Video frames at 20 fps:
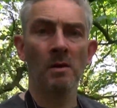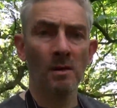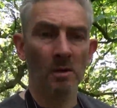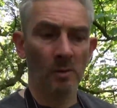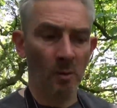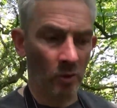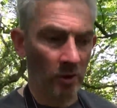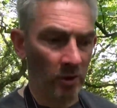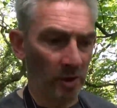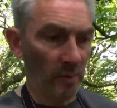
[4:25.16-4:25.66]

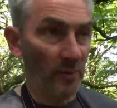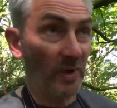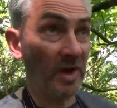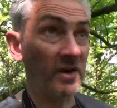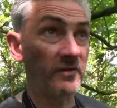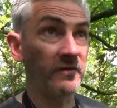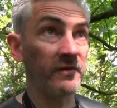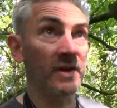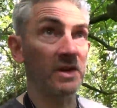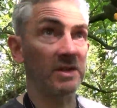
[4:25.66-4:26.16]
One of the
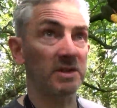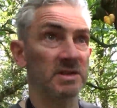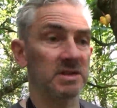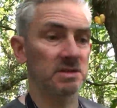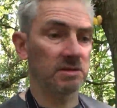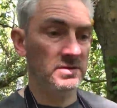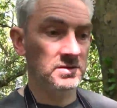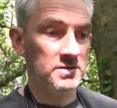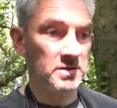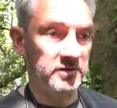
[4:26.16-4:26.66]

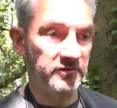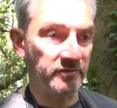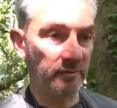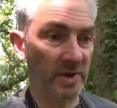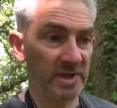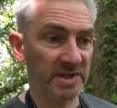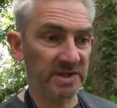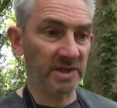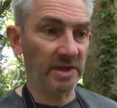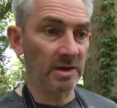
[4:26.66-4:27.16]
benefits of
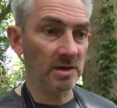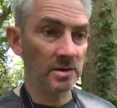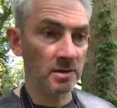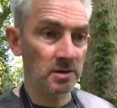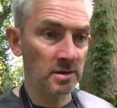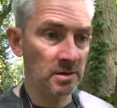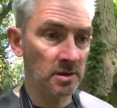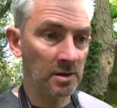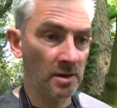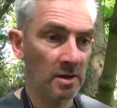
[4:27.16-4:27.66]
missing
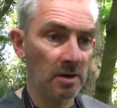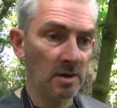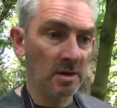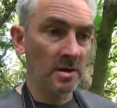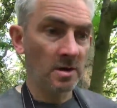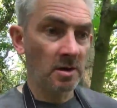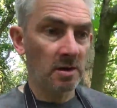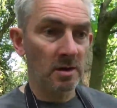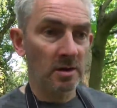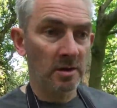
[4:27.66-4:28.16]

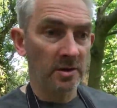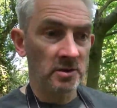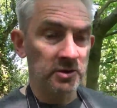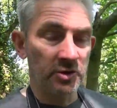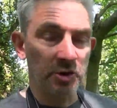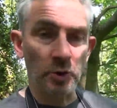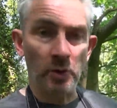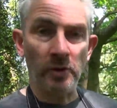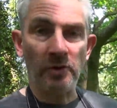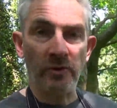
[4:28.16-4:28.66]

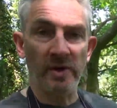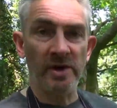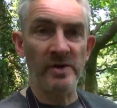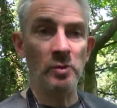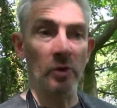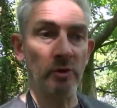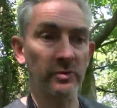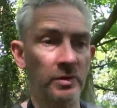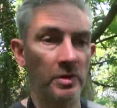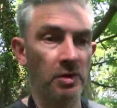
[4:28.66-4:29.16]
2 or 3
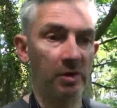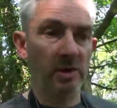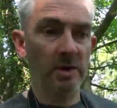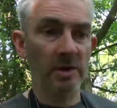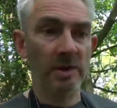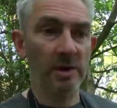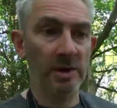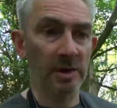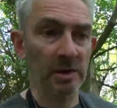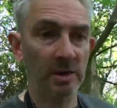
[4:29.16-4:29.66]
months
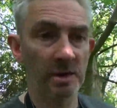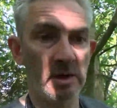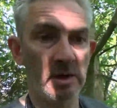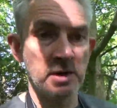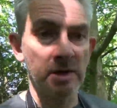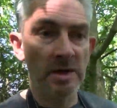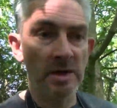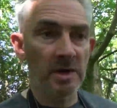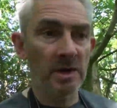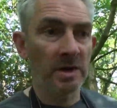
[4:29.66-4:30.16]

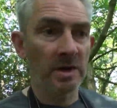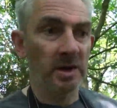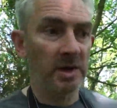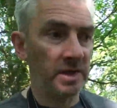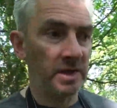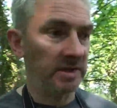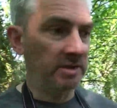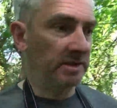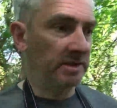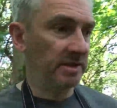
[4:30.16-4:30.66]

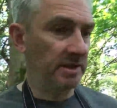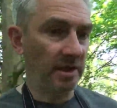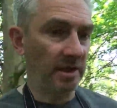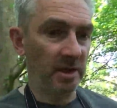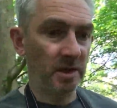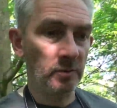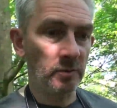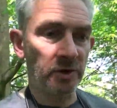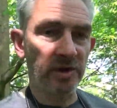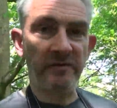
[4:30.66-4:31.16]
is
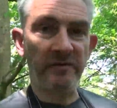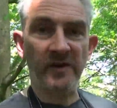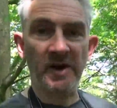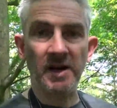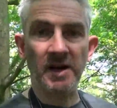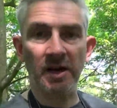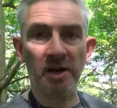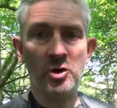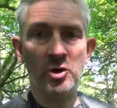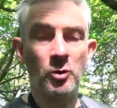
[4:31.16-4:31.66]
when you
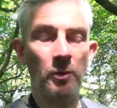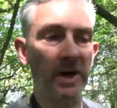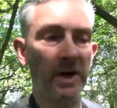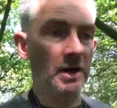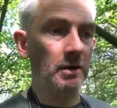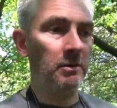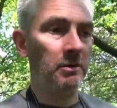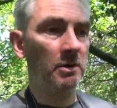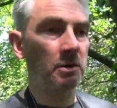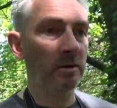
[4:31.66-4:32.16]
finally come
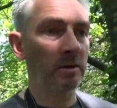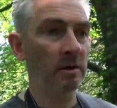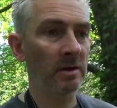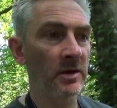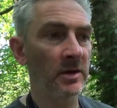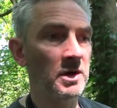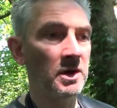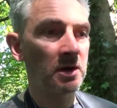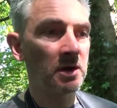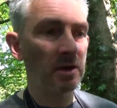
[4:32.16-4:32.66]
out,
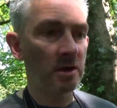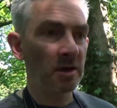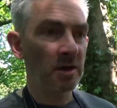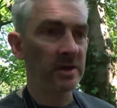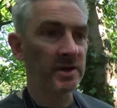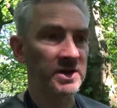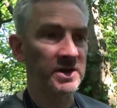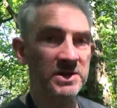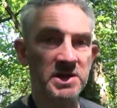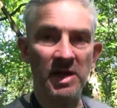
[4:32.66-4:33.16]

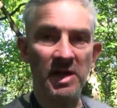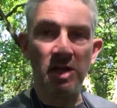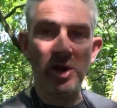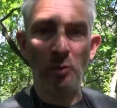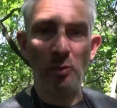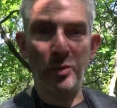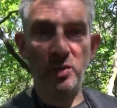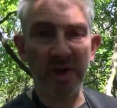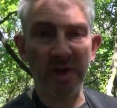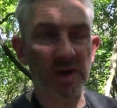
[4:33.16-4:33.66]
you see a
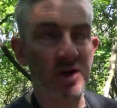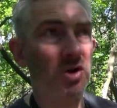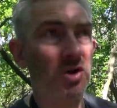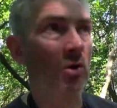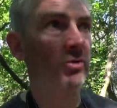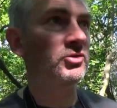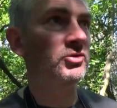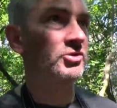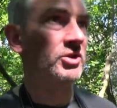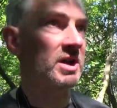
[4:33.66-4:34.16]
complete
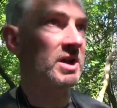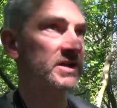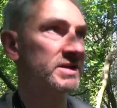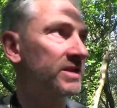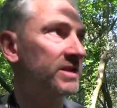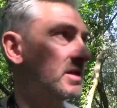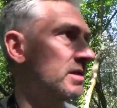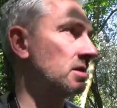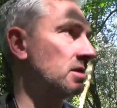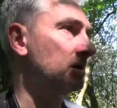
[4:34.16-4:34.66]

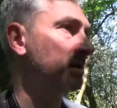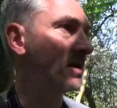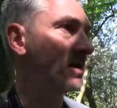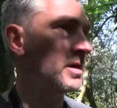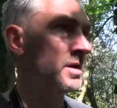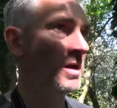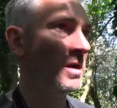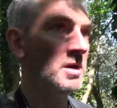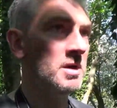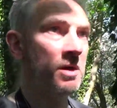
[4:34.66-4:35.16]
contrast
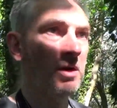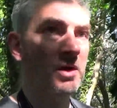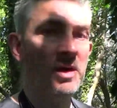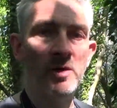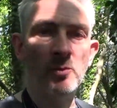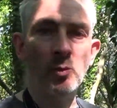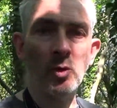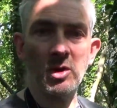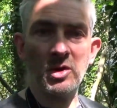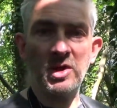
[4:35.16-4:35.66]

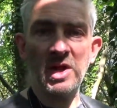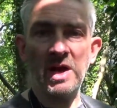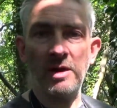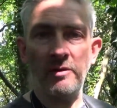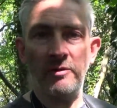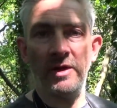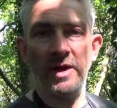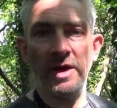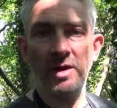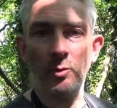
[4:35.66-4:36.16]
in what's
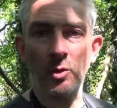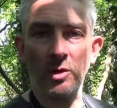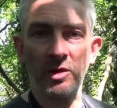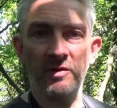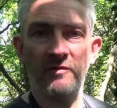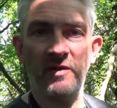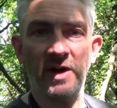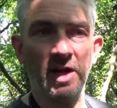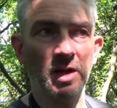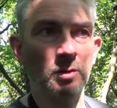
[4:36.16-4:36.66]
out there and what's
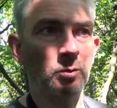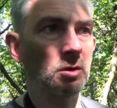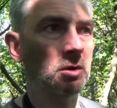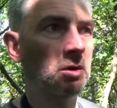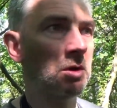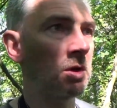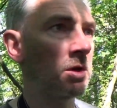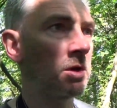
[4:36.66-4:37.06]
available.